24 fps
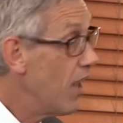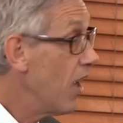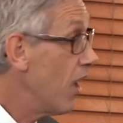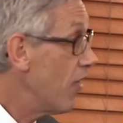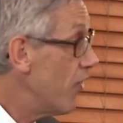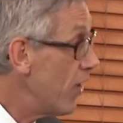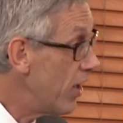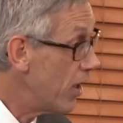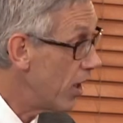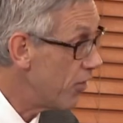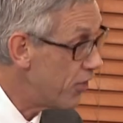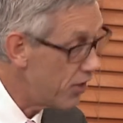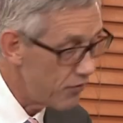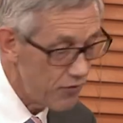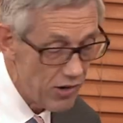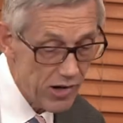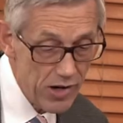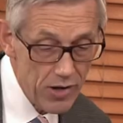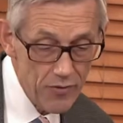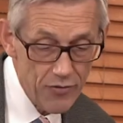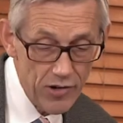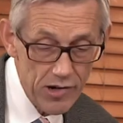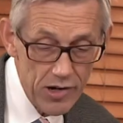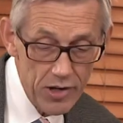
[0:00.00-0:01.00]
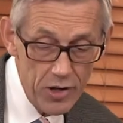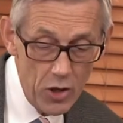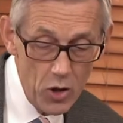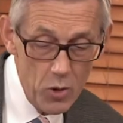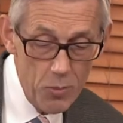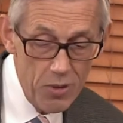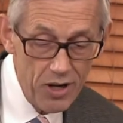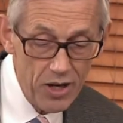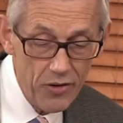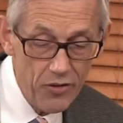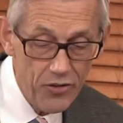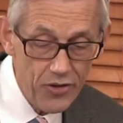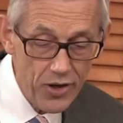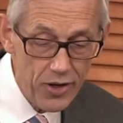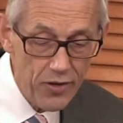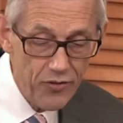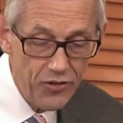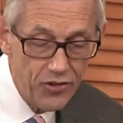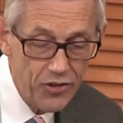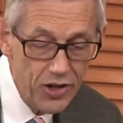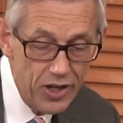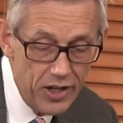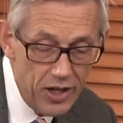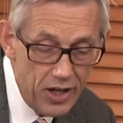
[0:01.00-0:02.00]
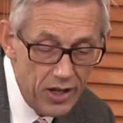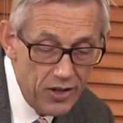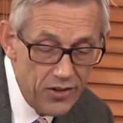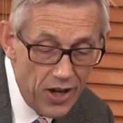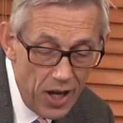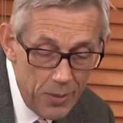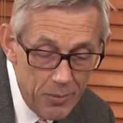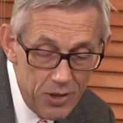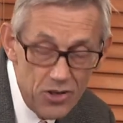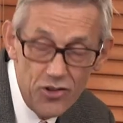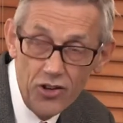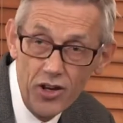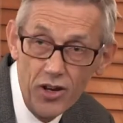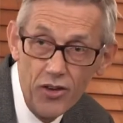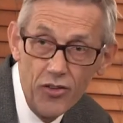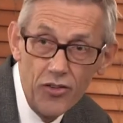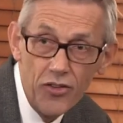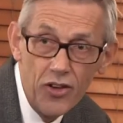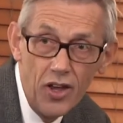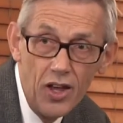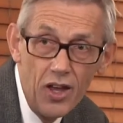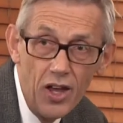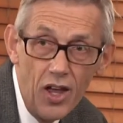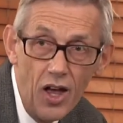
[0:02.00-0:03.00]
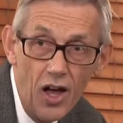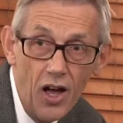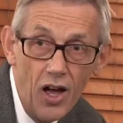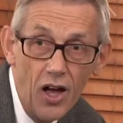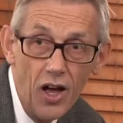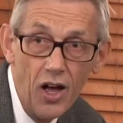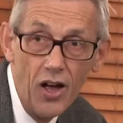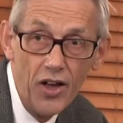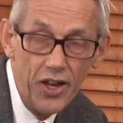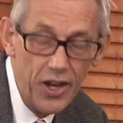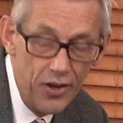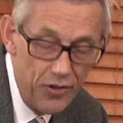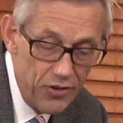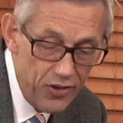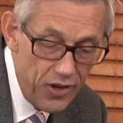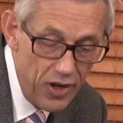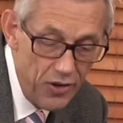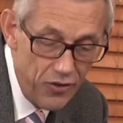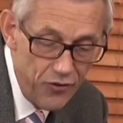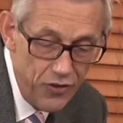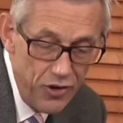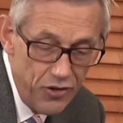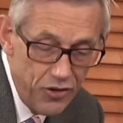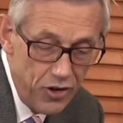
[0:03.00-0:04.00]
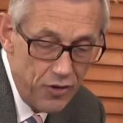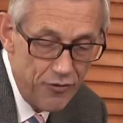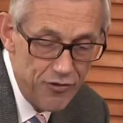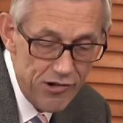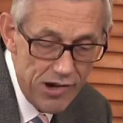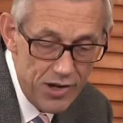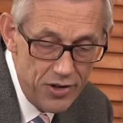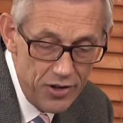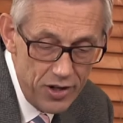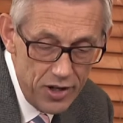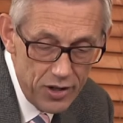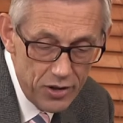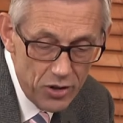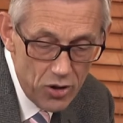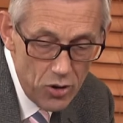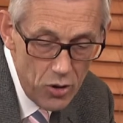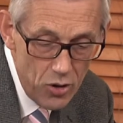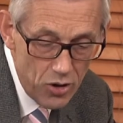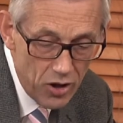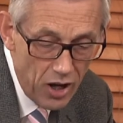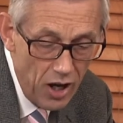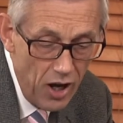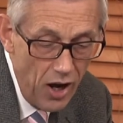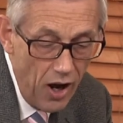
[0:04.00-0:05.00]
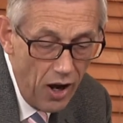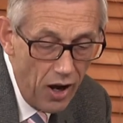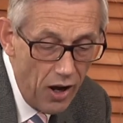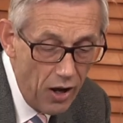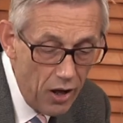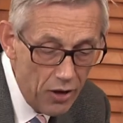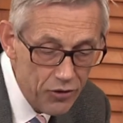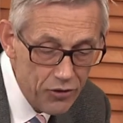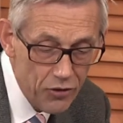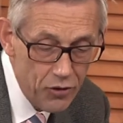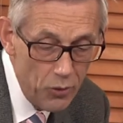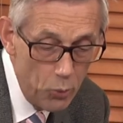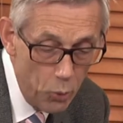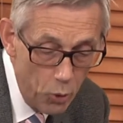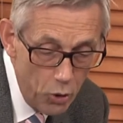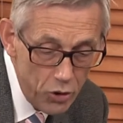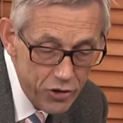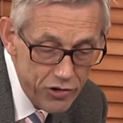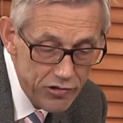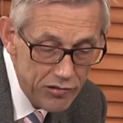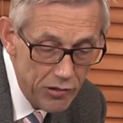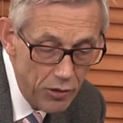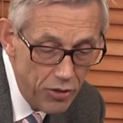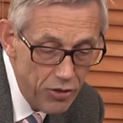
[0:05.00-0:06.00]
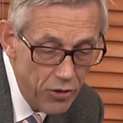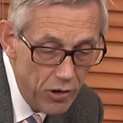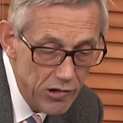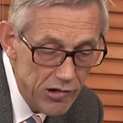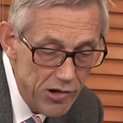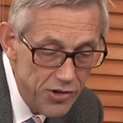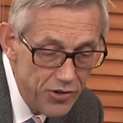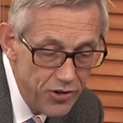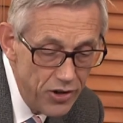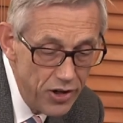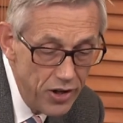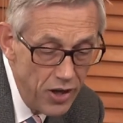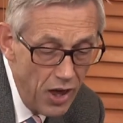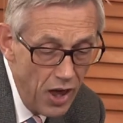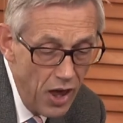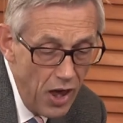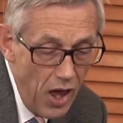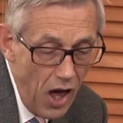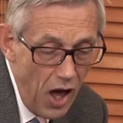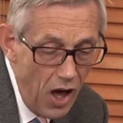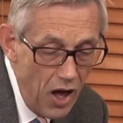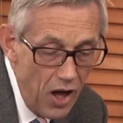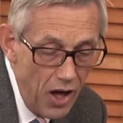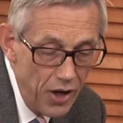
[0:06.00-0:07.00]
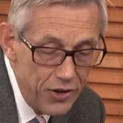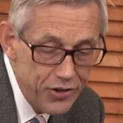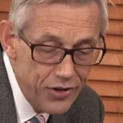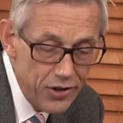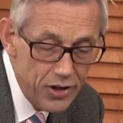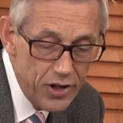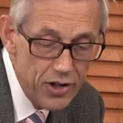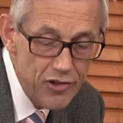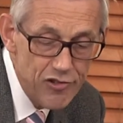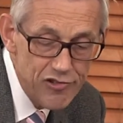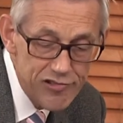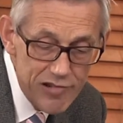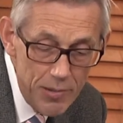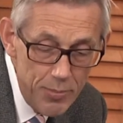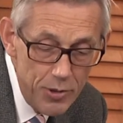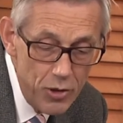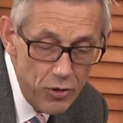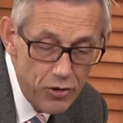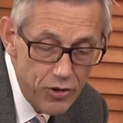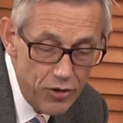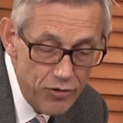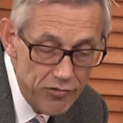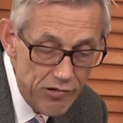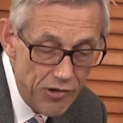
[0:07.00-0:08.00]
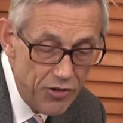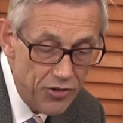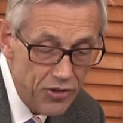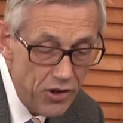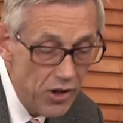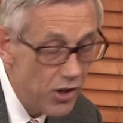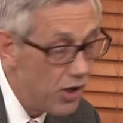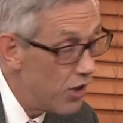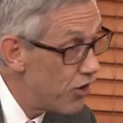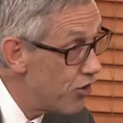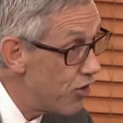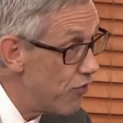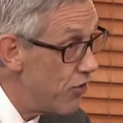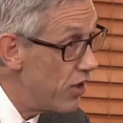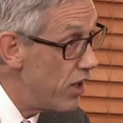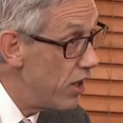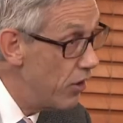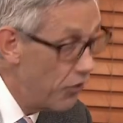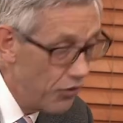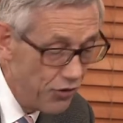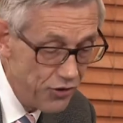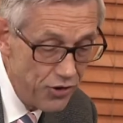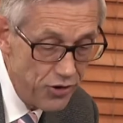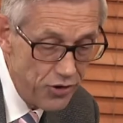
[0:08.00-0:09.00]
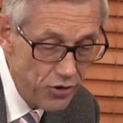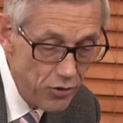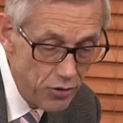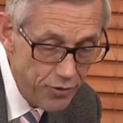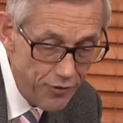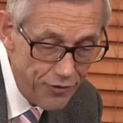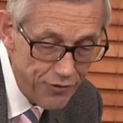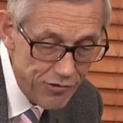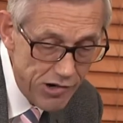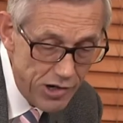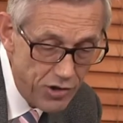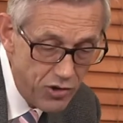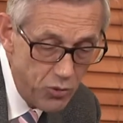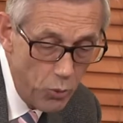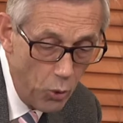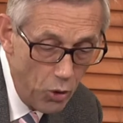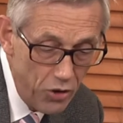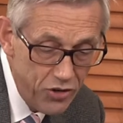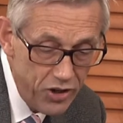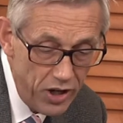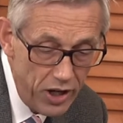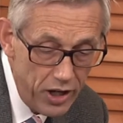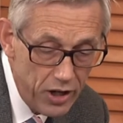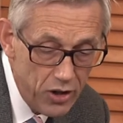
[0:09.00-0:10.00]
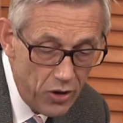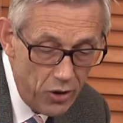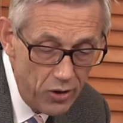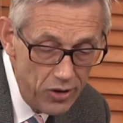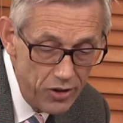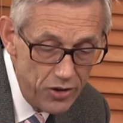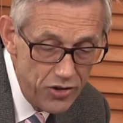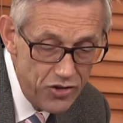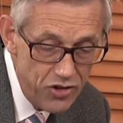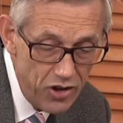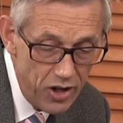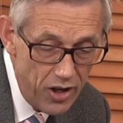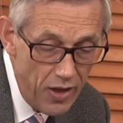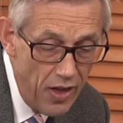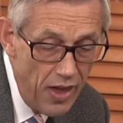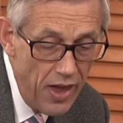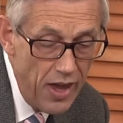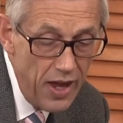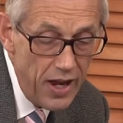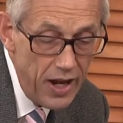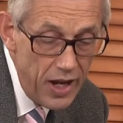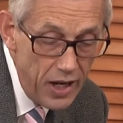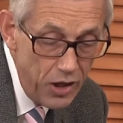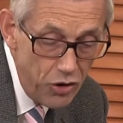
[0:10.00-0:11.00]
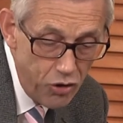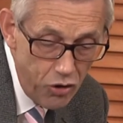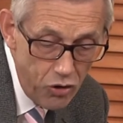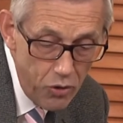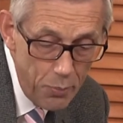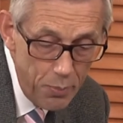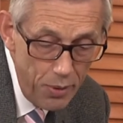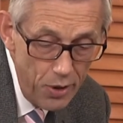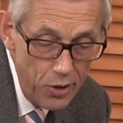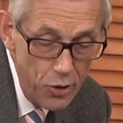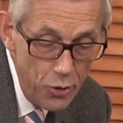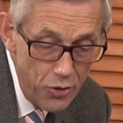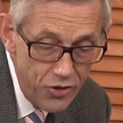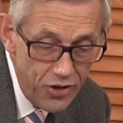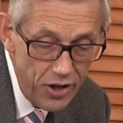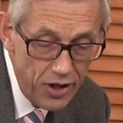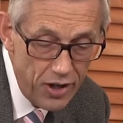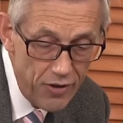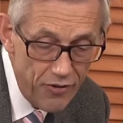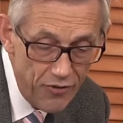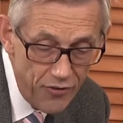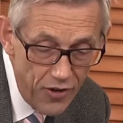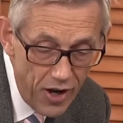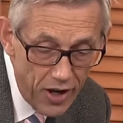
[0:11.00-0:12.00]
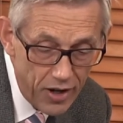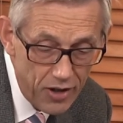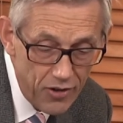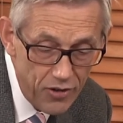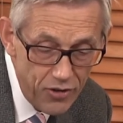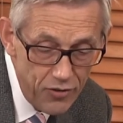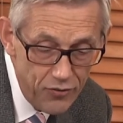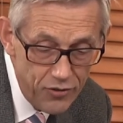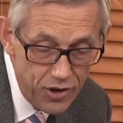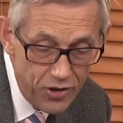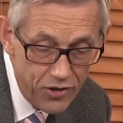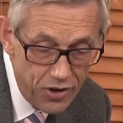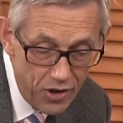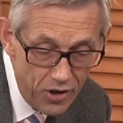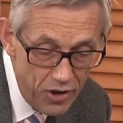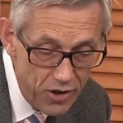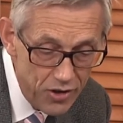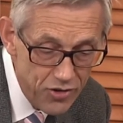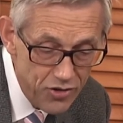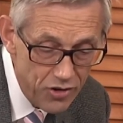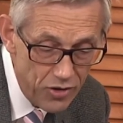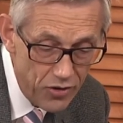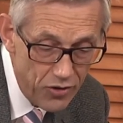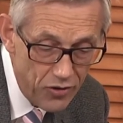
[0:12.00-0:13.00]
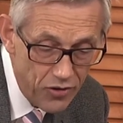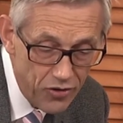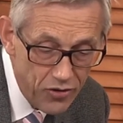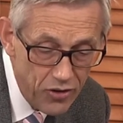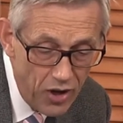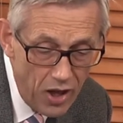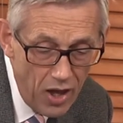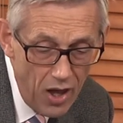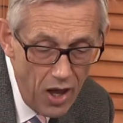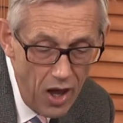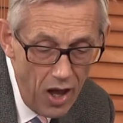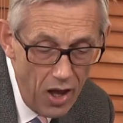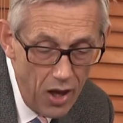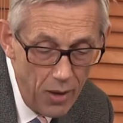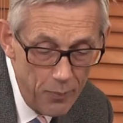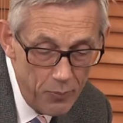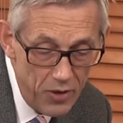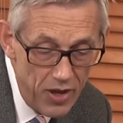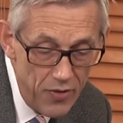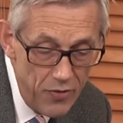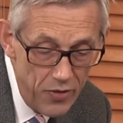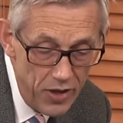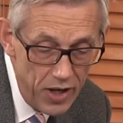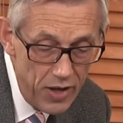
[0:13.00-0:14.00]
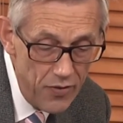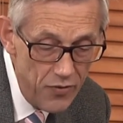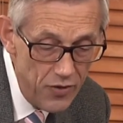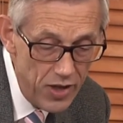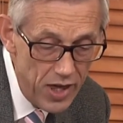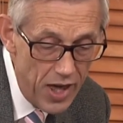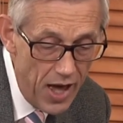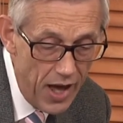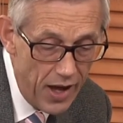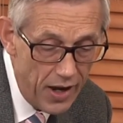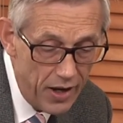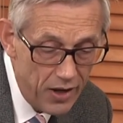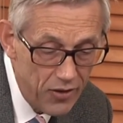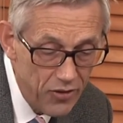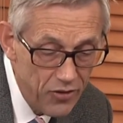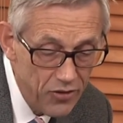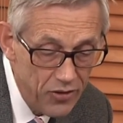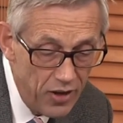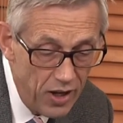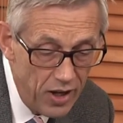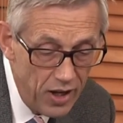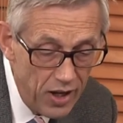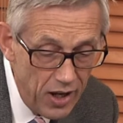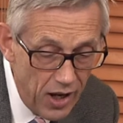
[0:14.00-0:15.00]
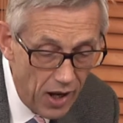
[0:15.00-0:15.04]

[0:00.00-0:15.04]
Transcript: And then I think very, very nobly, instead of seeking damages, uh, his, his fishing friend Ian Cook asked the Water Authority uh, to contribute to the research of the Institute of Freshwater Ecology into the polluting effects of detergents um, in, in the Exe.